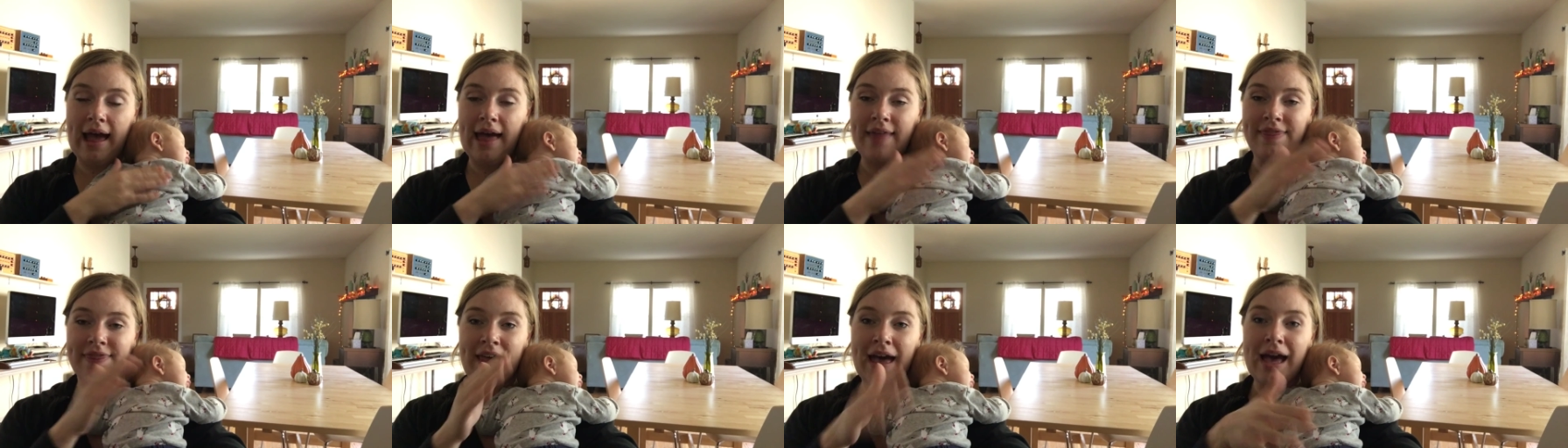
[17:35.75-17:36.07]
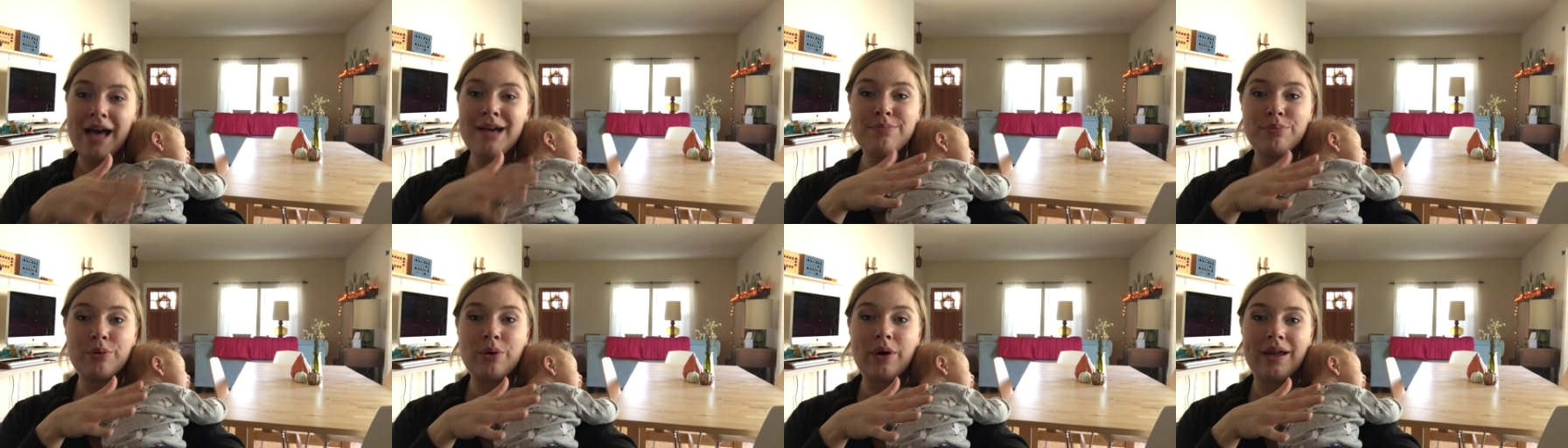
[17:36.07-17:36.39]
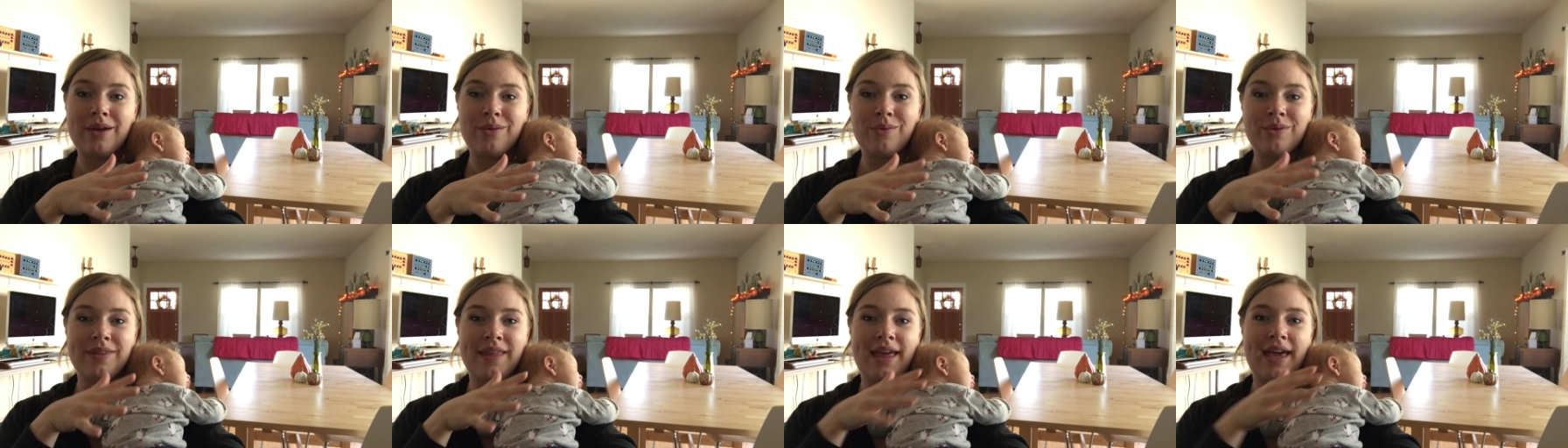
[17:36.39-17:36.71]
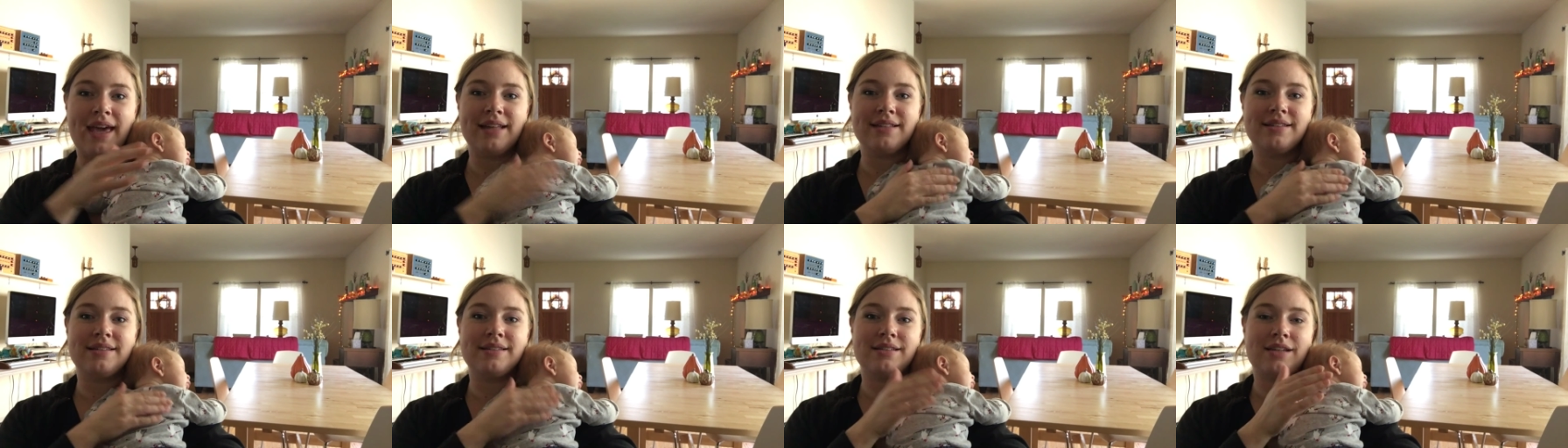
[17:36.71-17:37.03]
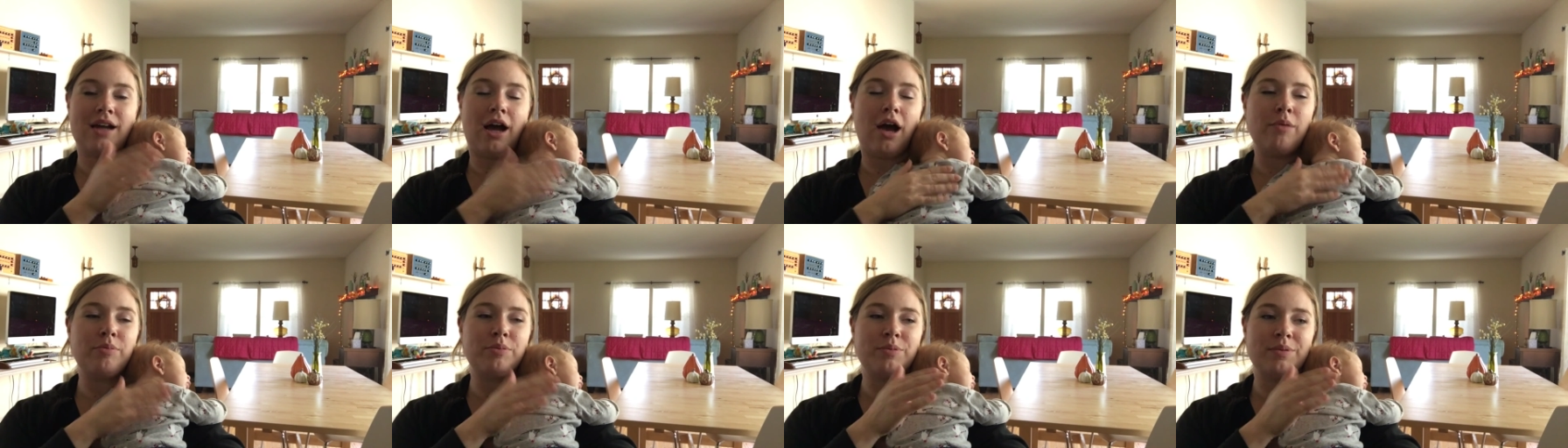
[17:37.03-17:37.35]
At that point, when they had
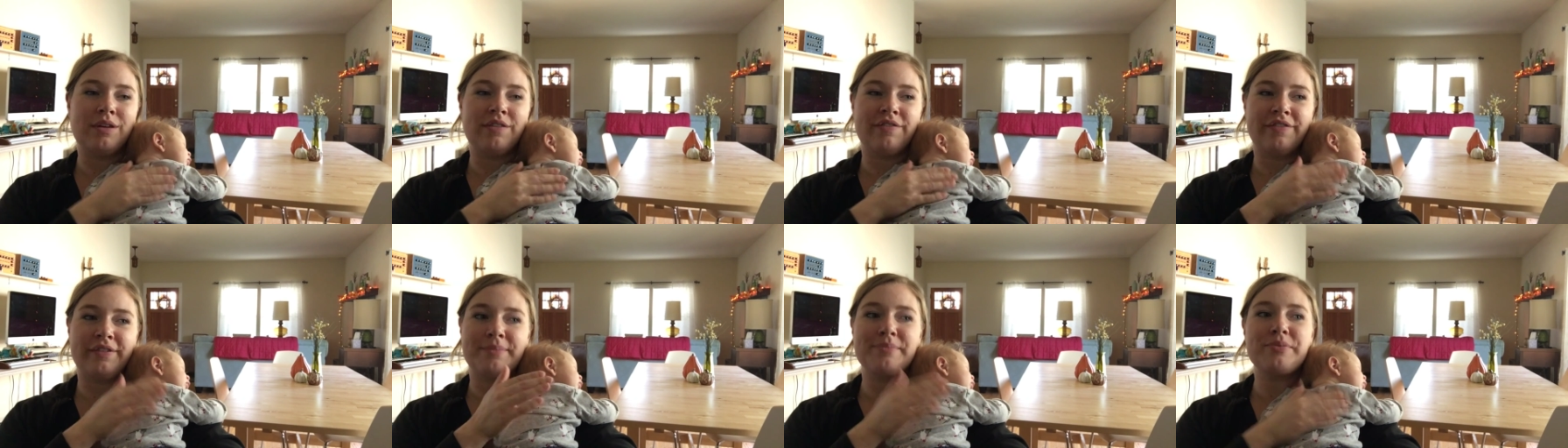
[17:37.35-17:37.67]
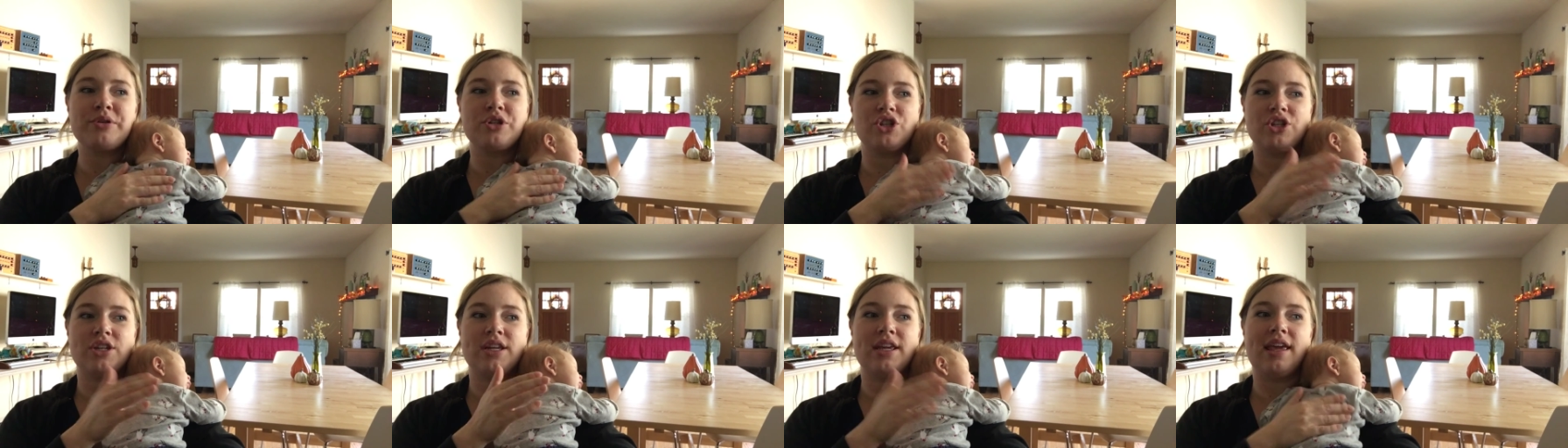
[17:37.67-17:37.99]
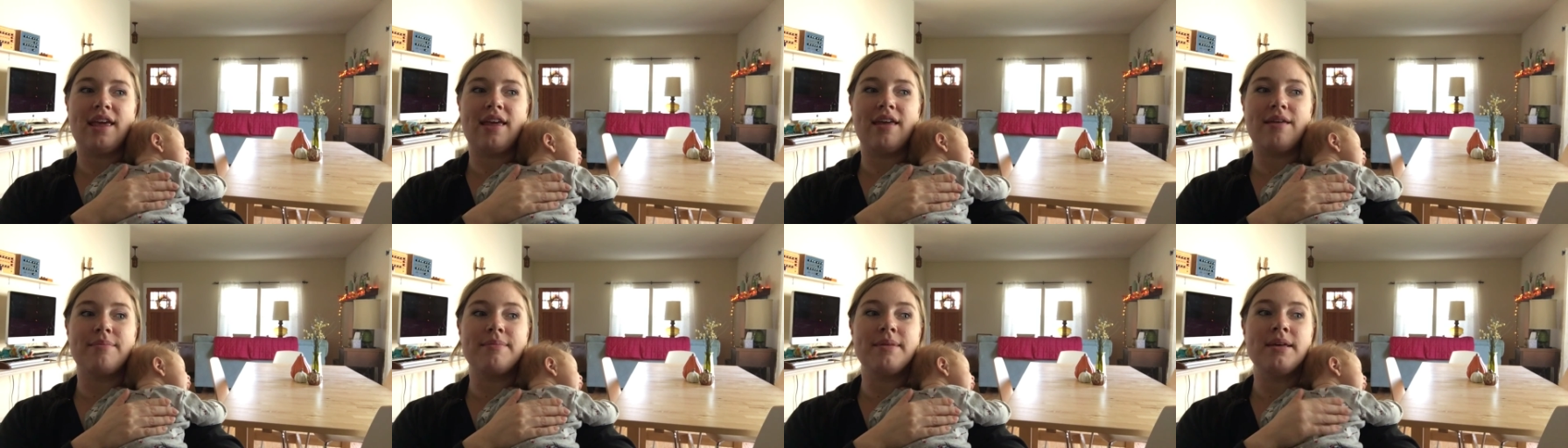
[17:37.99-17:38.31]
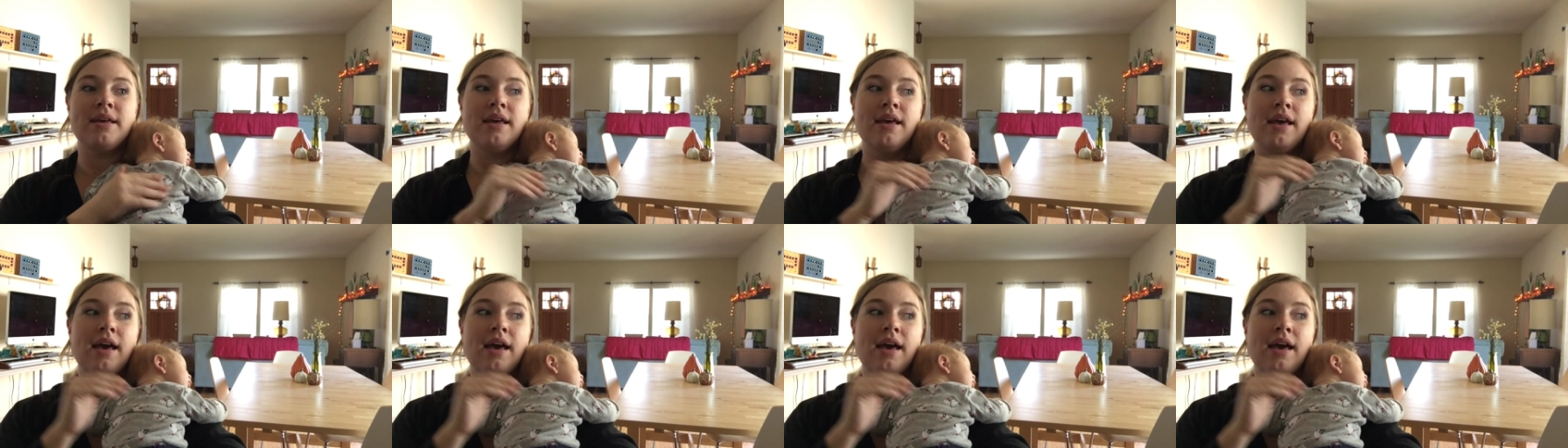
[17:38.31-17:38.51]
stopped me from pushing him,